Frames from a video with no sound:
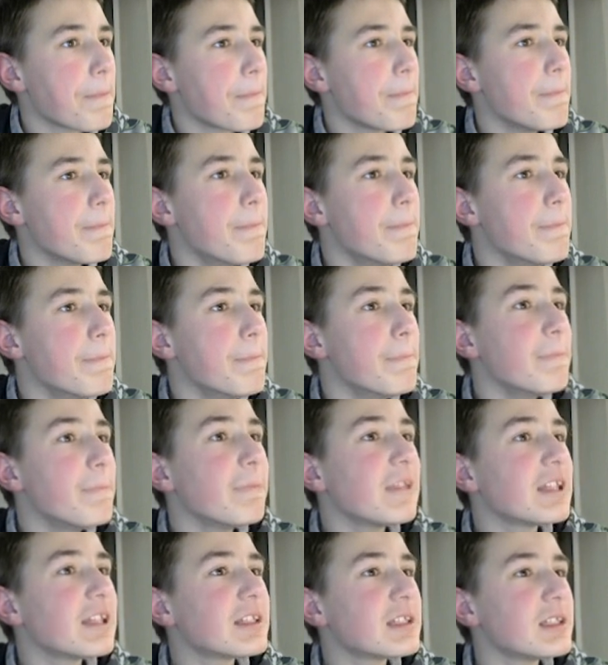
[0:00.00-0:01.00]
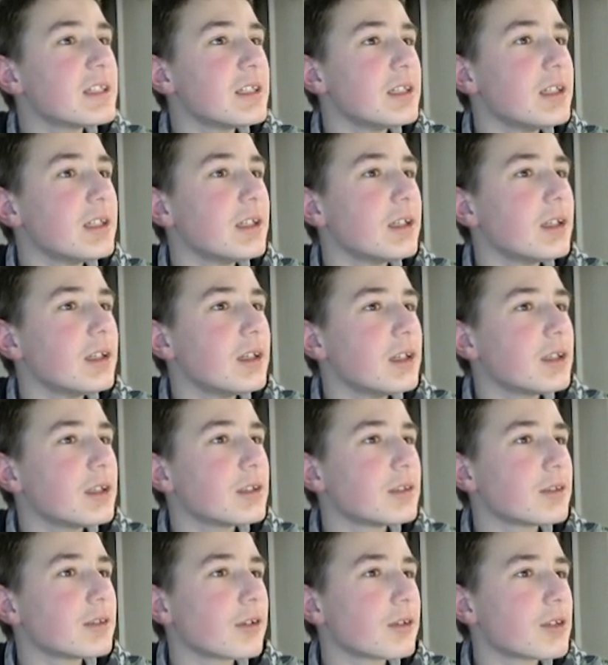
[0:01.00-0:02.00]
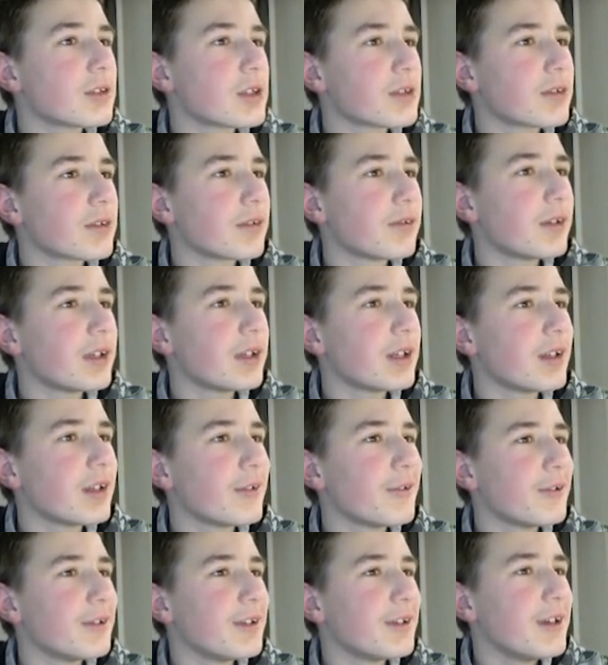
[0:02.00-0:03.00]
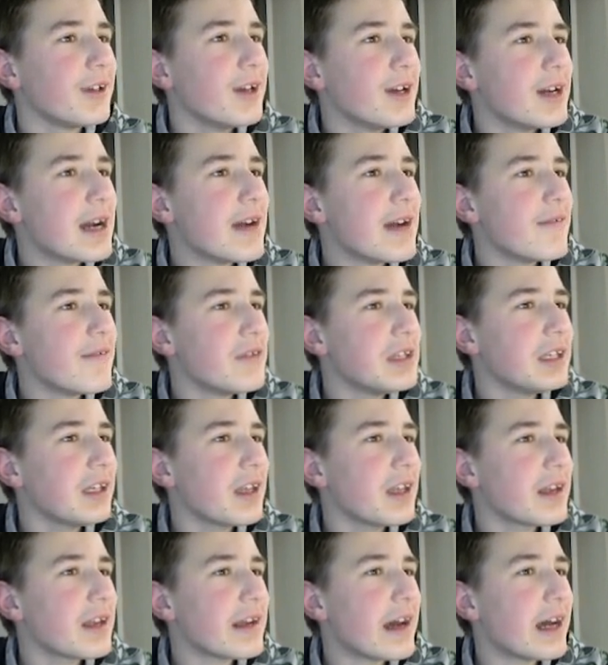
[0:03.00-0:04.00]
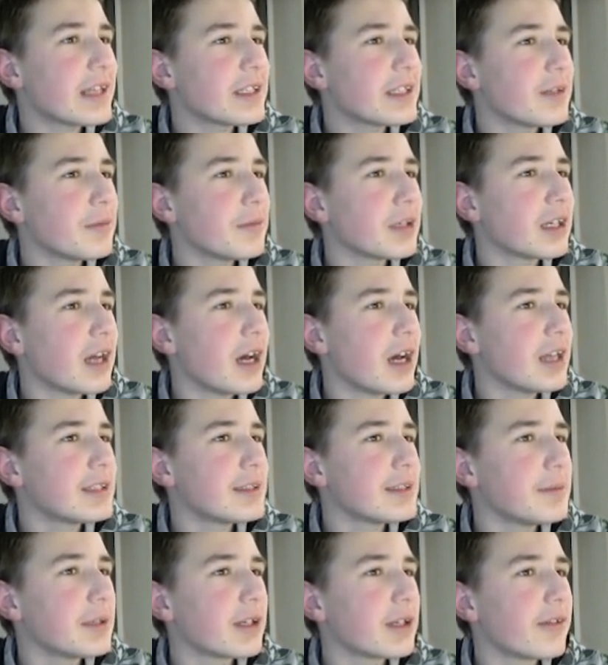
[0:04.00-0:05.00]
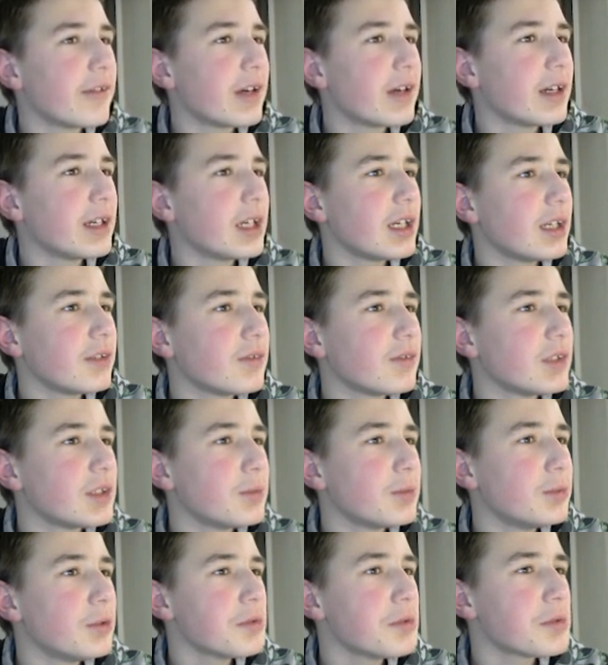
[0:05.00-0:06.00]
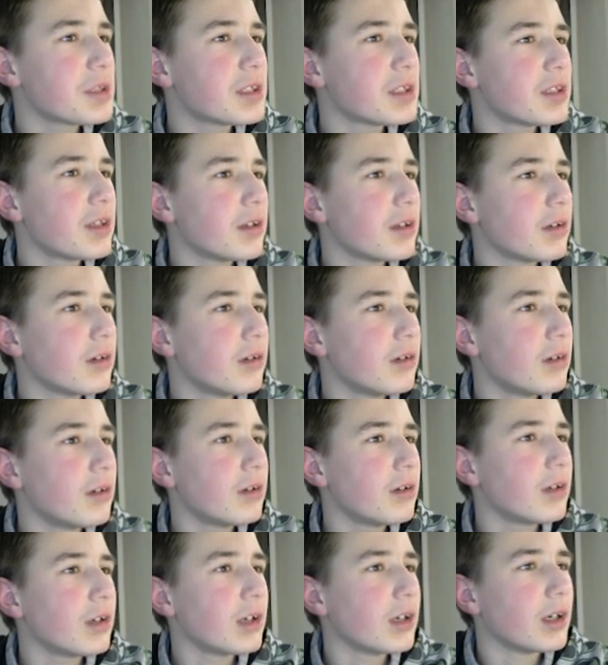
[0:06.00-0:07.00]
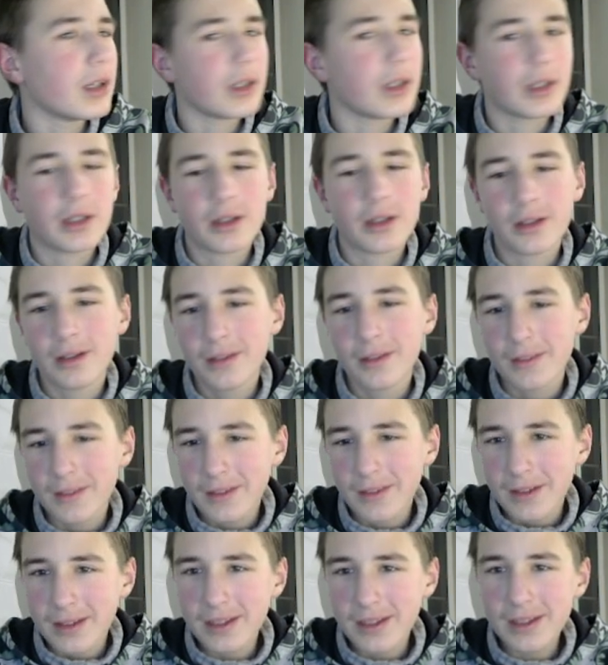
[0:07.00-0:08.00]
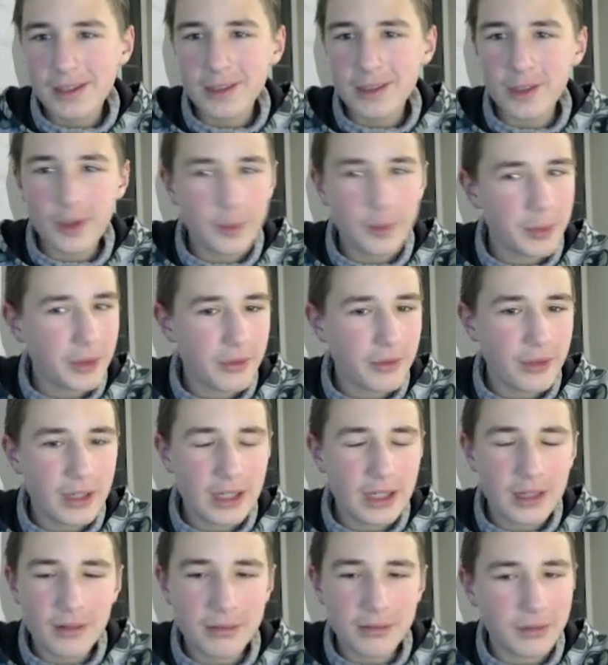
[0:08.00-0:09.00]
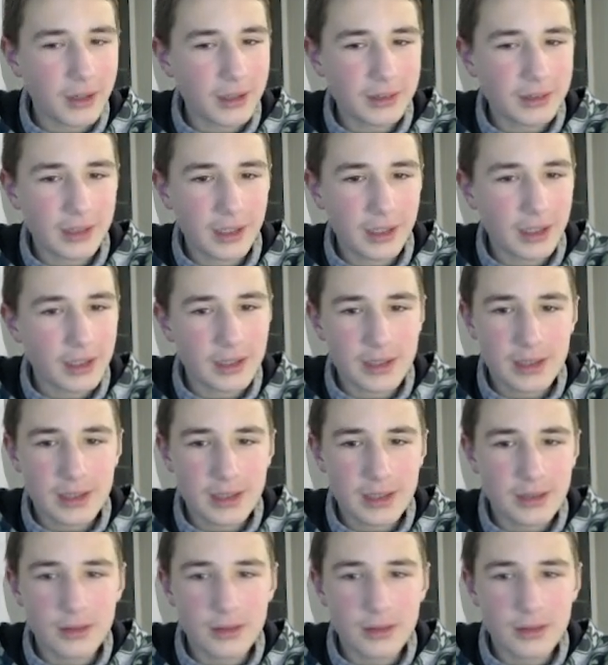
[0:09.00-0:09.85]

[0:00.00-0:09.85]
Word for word: Let's see. This is all just for fun alone. We need an atomic variant with boomstick. Oh god, that's gonna be really fun, guys.